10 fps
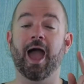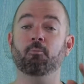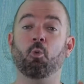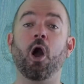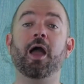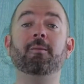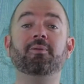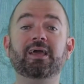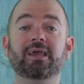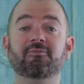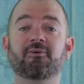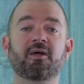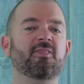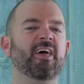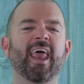and why I believe
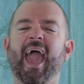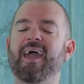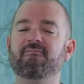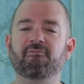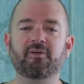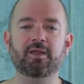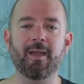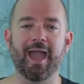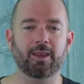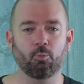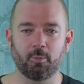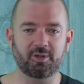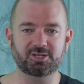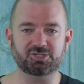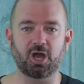that every man,
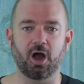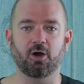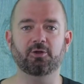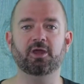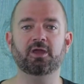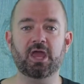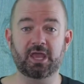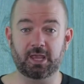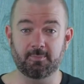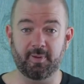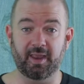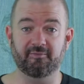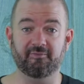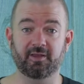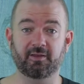woman and child can
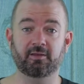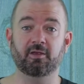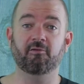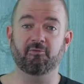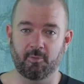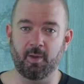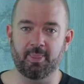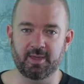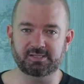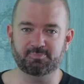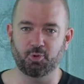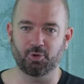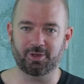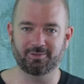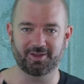benefit from this
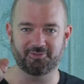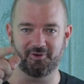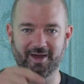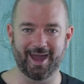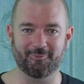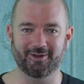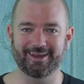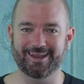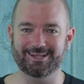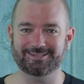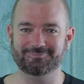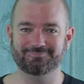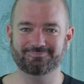book. Let's find out what it is.